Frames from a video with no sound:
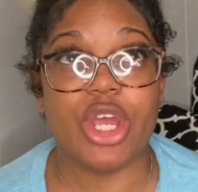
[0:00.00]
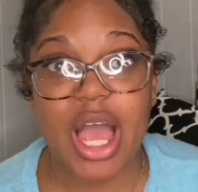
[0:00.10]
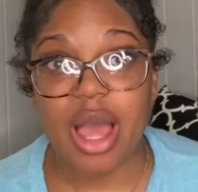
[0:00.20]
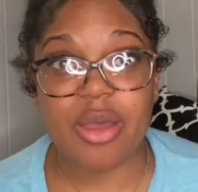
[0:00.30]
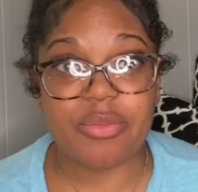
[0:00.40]

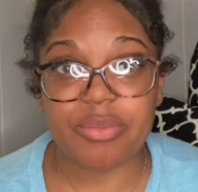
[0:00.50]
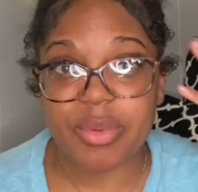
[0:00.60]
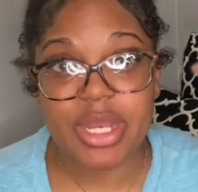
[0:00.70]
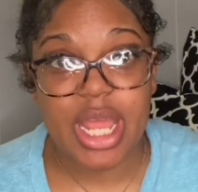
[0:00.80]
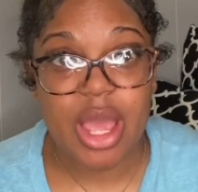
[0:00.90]
I've
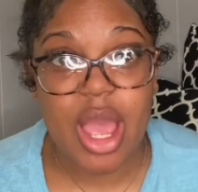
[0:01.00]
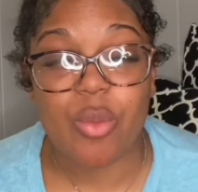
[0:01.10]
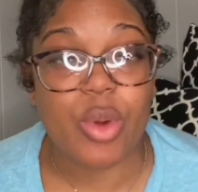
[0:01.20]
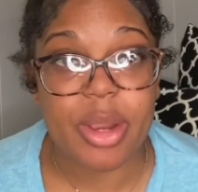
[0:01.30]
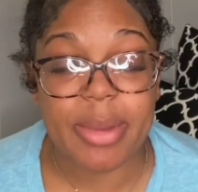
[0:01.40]
been
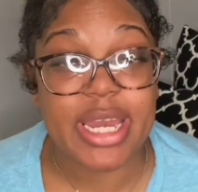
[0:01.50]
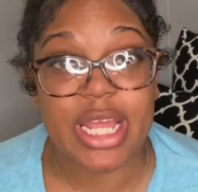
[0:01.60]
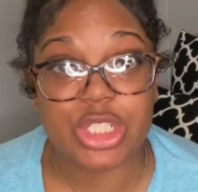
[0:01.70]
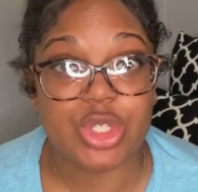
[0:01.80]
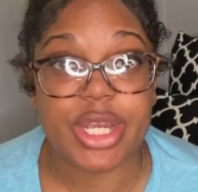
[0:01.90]
wearing my
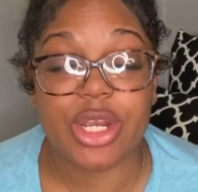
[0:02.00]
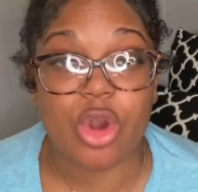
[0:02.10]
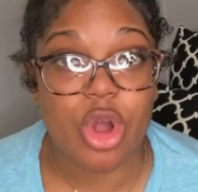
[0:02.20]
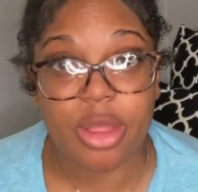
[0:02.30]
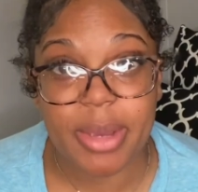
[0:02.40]
natural hair
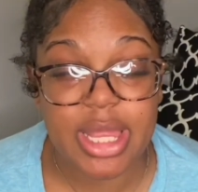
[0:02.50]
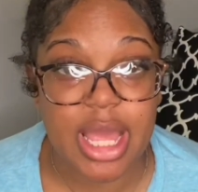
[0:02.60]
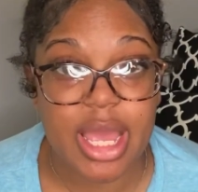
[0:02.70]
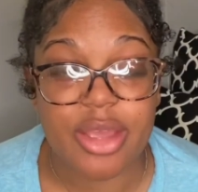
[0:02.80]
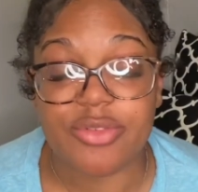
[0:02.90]
all of my
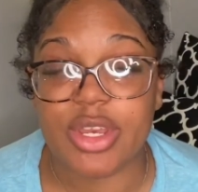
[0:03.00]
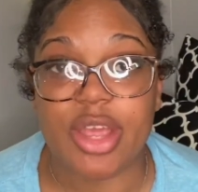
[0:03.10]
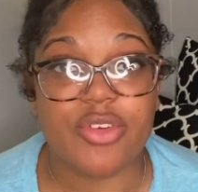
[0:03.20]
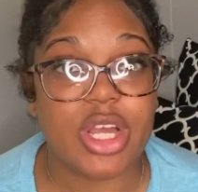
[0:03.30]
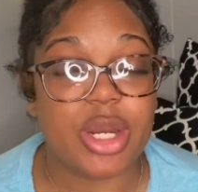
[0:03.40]
life.
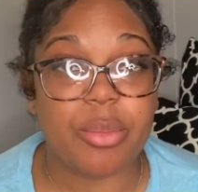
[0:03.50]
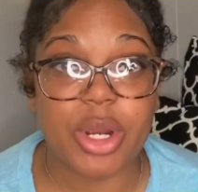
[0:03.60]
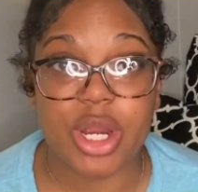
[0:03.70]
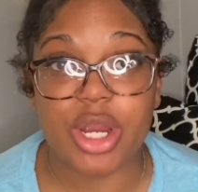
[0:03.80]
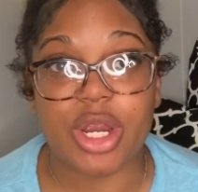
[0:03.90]
Never got a
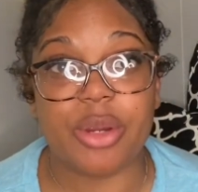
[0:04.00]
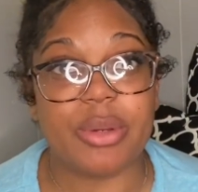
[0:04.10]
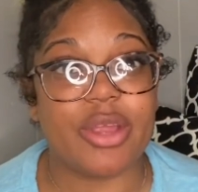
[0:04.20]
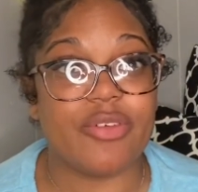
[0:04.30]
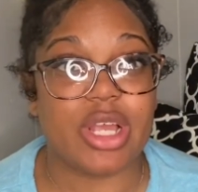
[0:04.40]
perm,
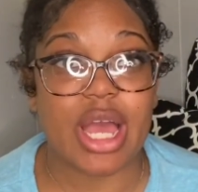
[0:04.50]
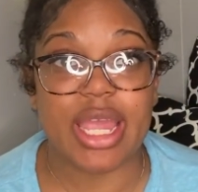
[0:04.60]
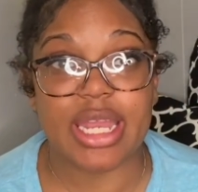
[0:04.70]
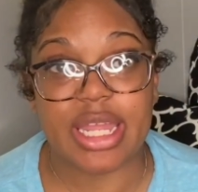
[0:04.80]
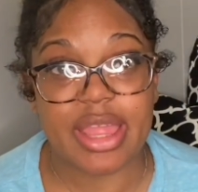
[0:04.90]
never got
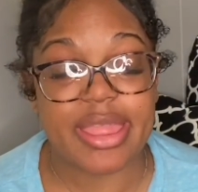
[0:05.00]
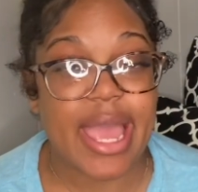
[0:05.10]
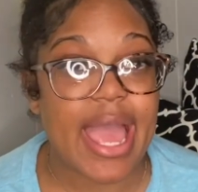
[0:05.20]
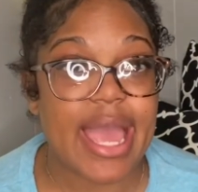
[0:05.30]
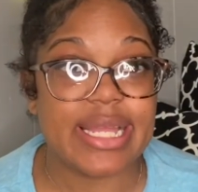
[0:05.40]
any of
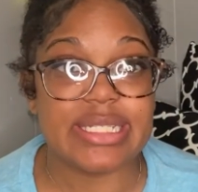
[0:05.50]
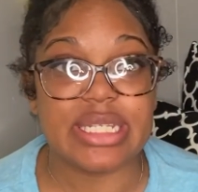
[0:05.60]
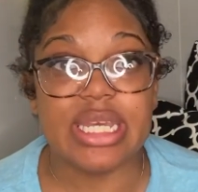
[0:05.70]
that.